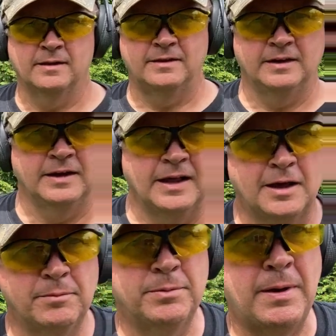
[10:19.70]
dig it out
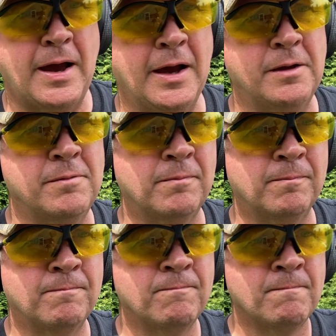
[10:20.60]
and be back.
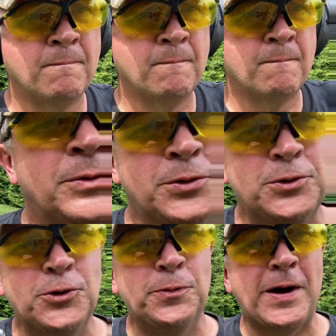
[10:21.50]

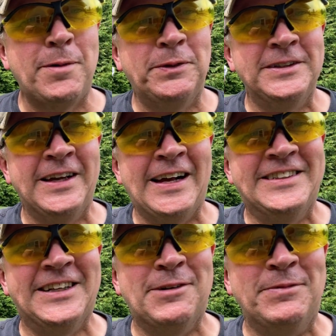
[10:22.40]
Woo, Papa's got
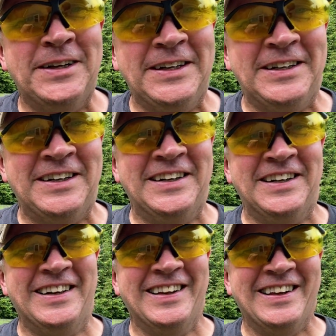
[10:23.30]
something here.
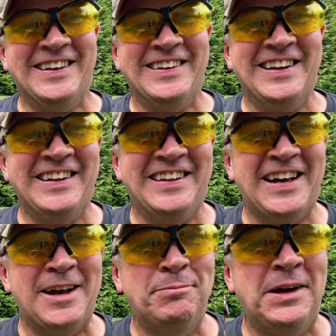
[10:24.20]
Look at
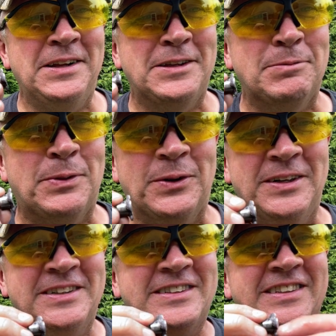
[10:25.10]
that,
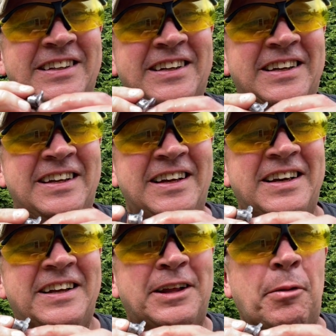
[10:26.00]
pentapoints.
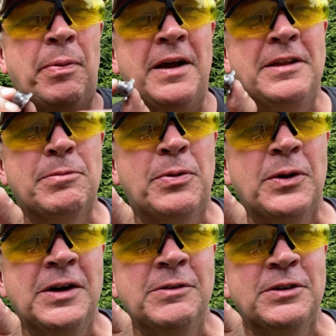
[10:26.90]
The
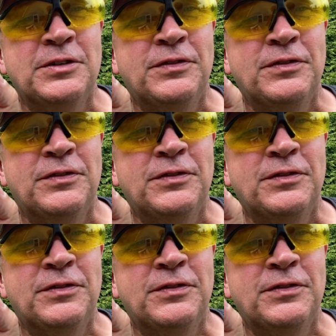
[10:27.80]
pentapoint